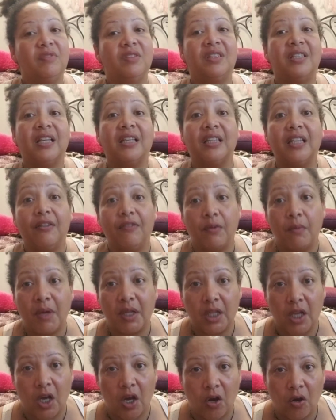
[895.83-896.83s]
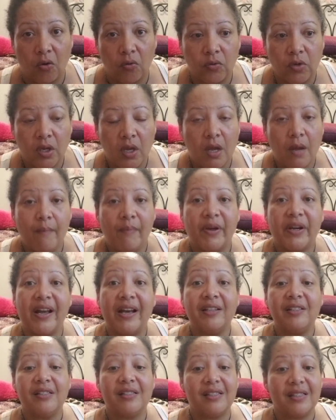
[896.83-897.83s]
then leave them alone. But
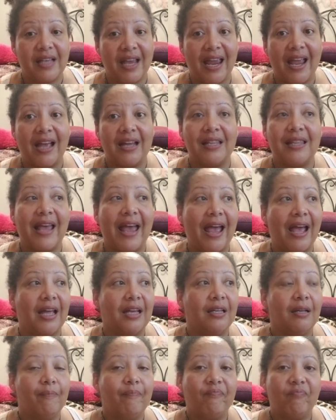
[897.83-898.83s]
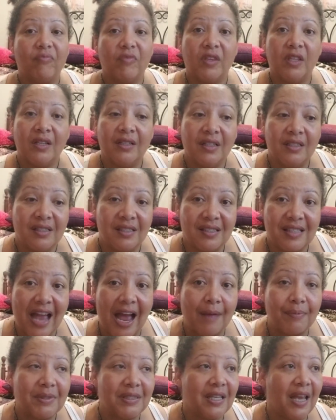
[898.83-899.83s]
understand that
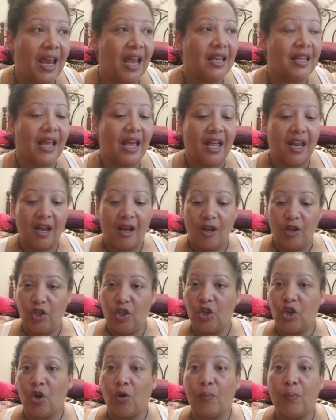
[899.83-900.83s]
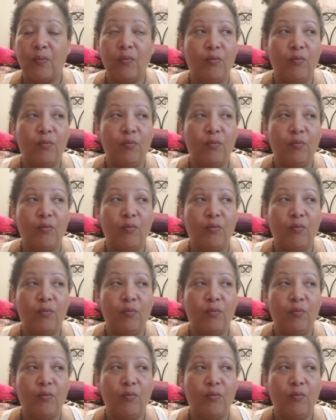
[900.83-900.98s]
stop saying that, you know,